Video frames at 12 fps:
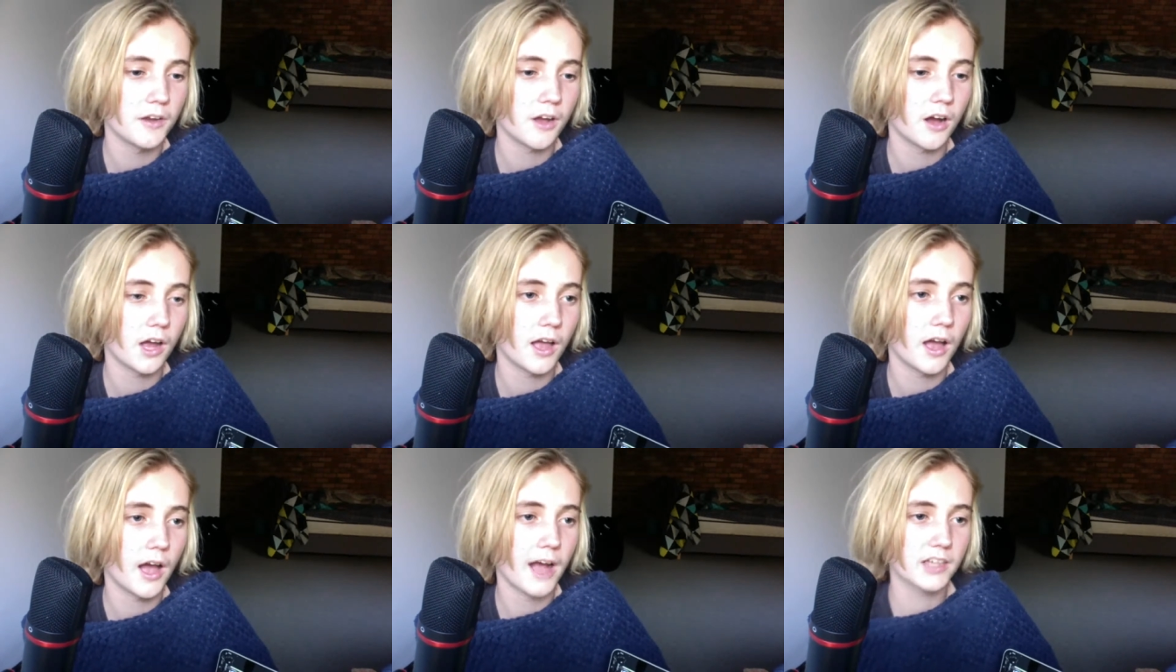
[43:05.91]
I
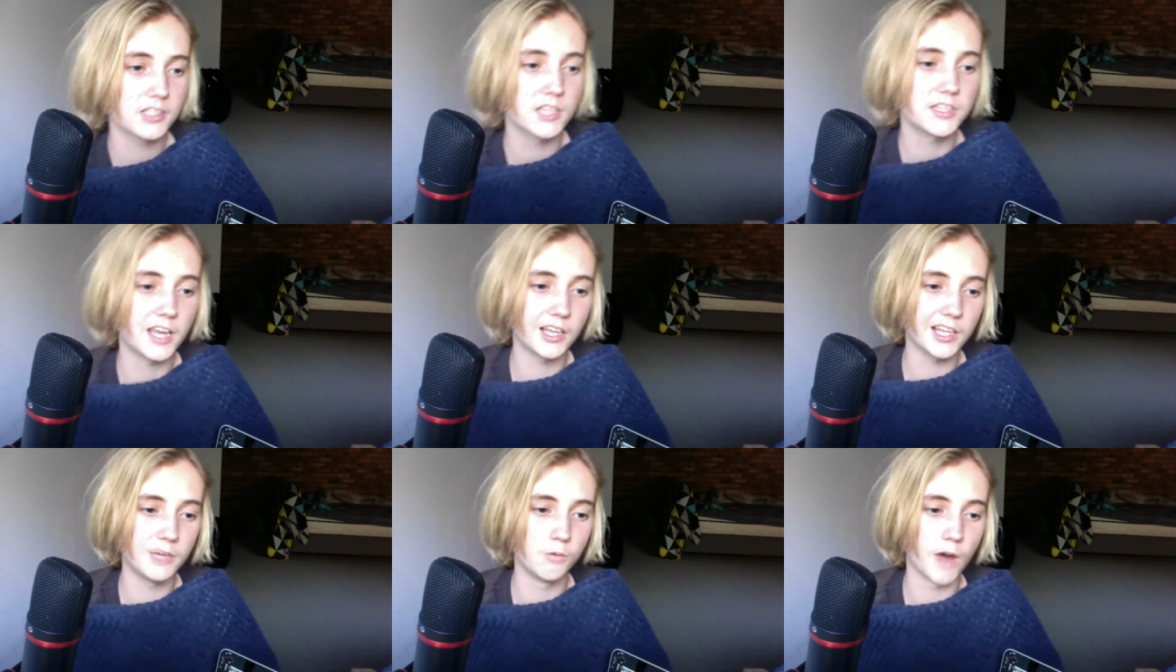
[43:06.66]

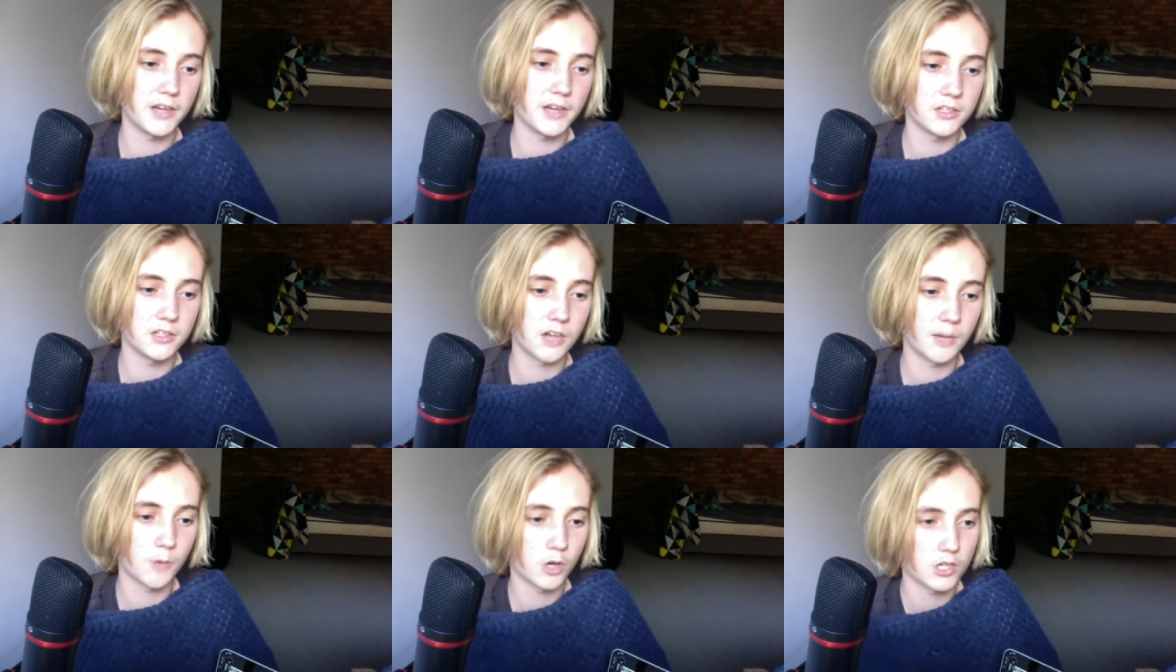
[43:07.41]
accidentally raided. I'm
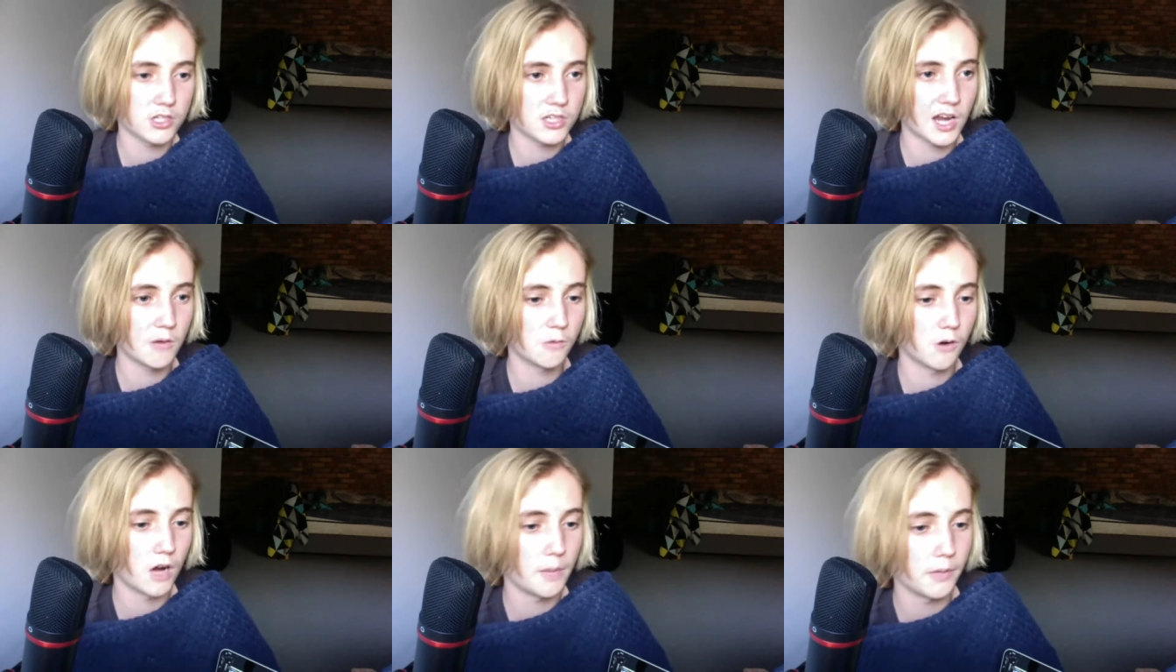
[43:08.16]
not gonna say
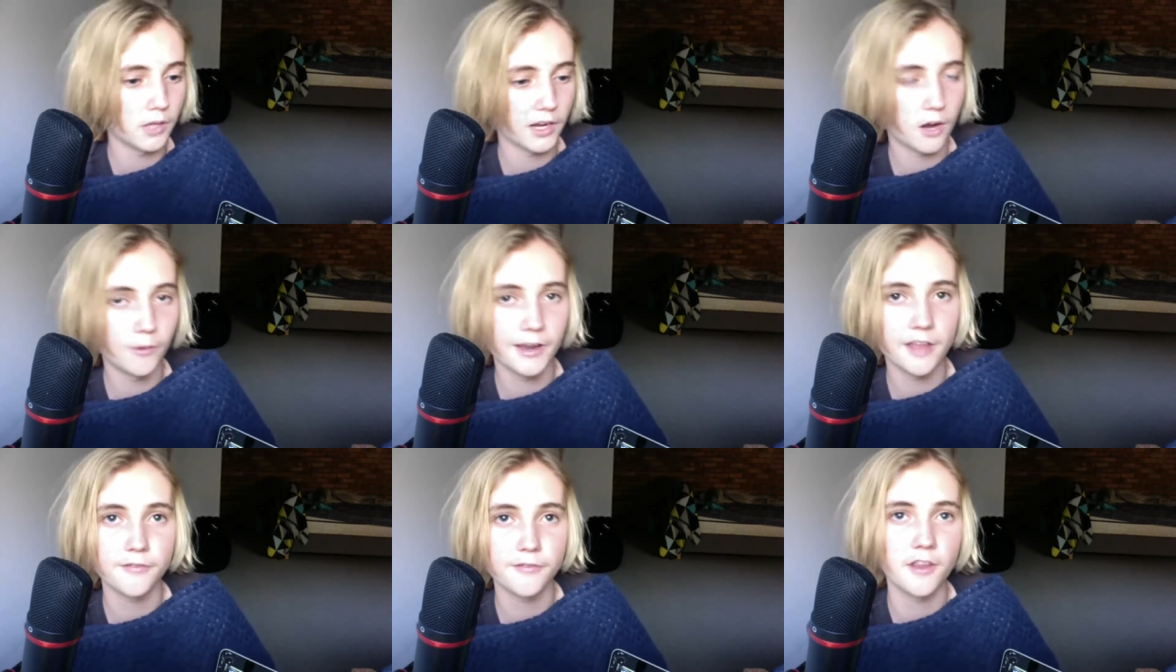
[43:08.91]
why, but like I went out the
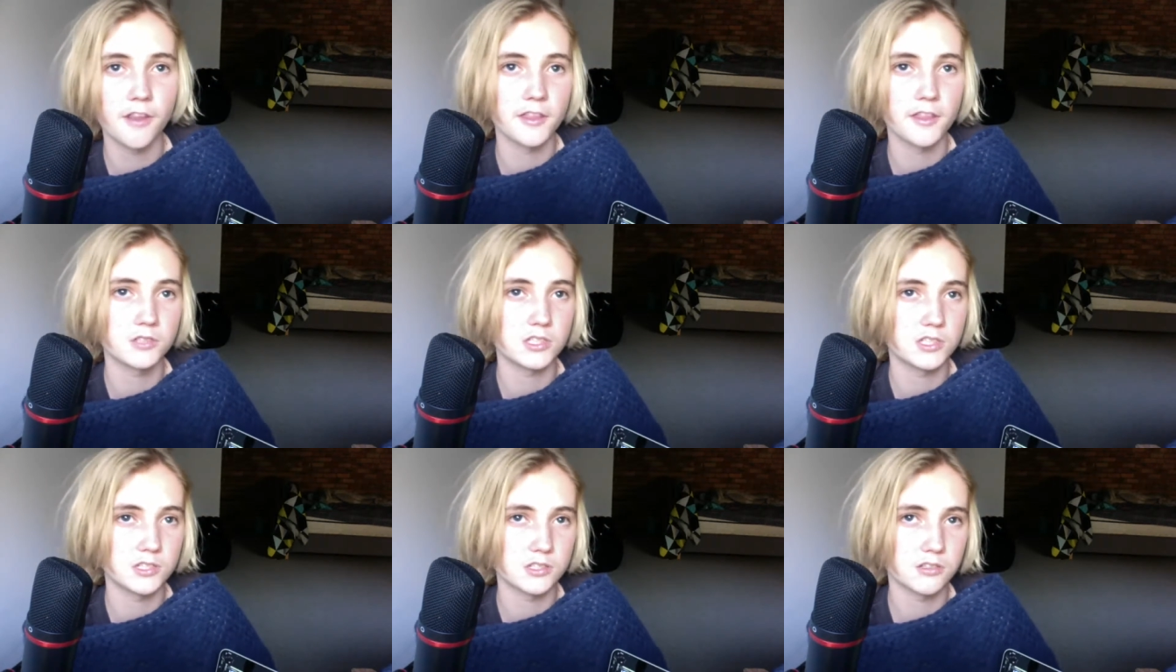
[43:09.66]
front and there was
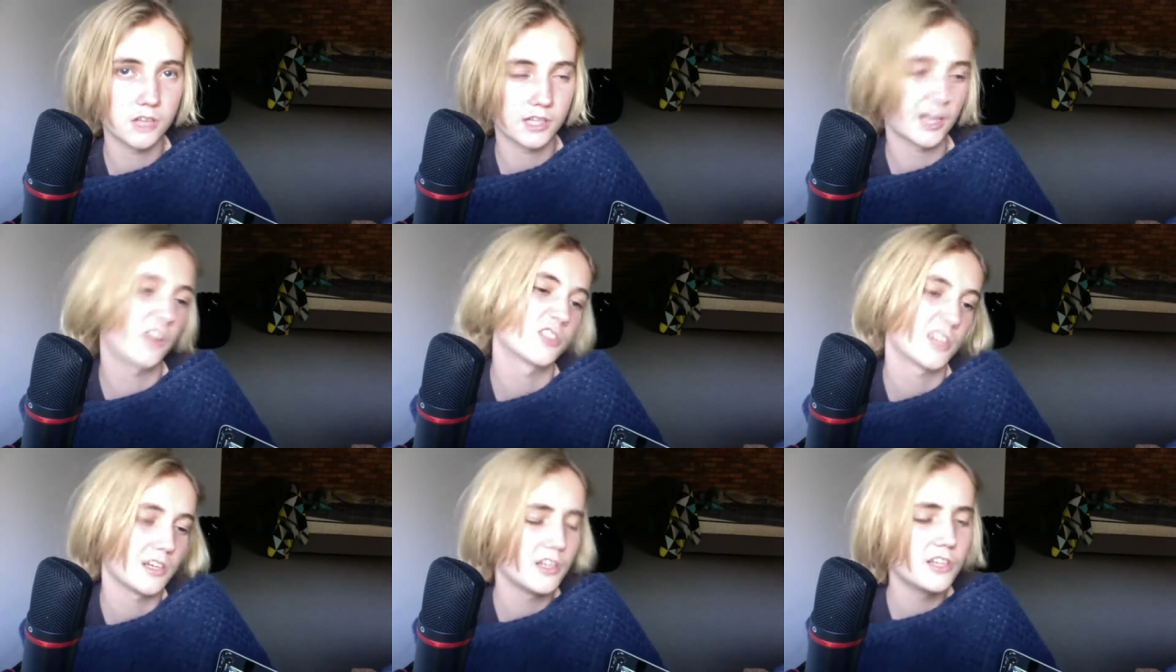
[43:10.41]
these. Okay, I'll
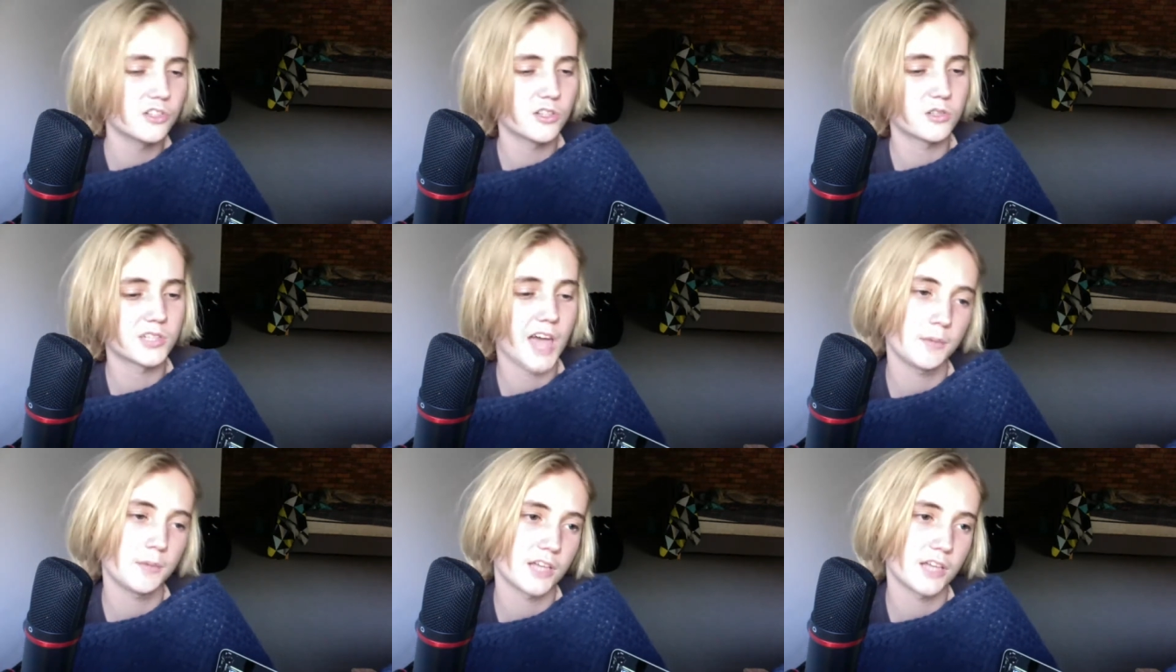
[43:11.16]
say. So there was
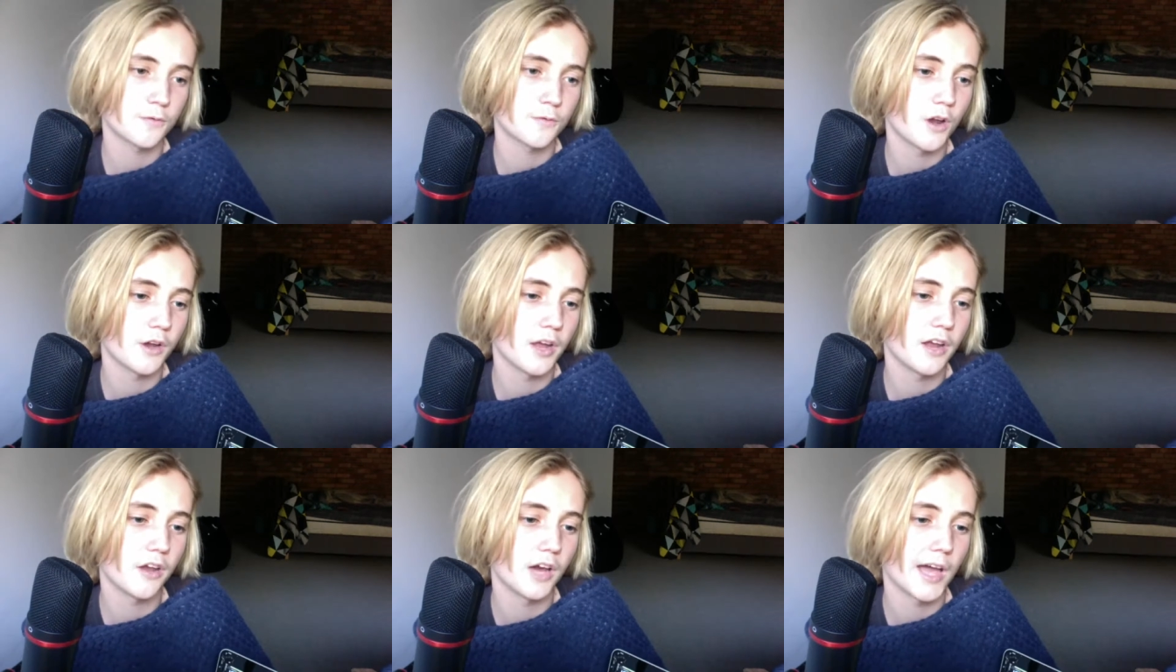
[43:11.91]
tapes out the front,
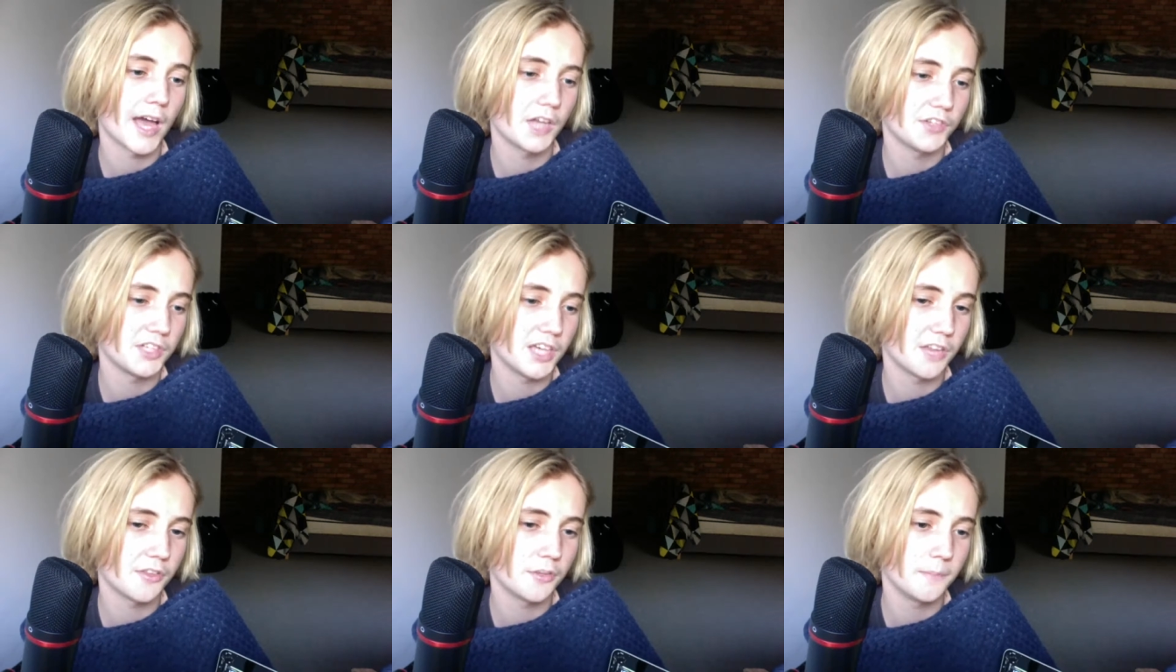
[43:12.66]
and I had to
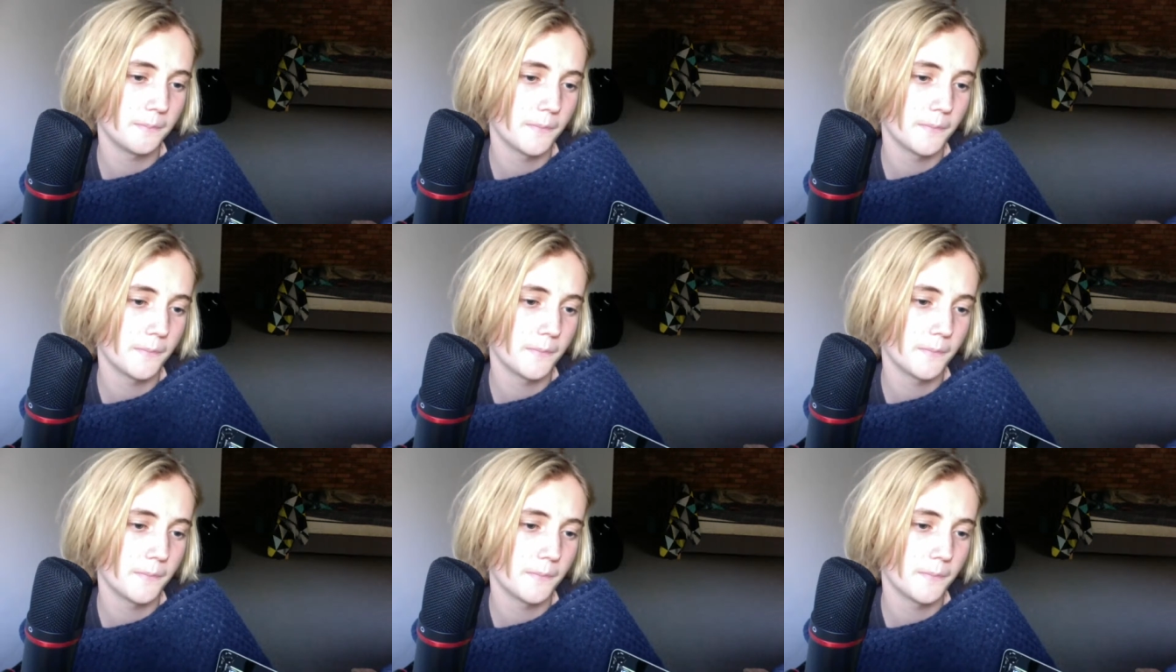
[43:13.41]
get them.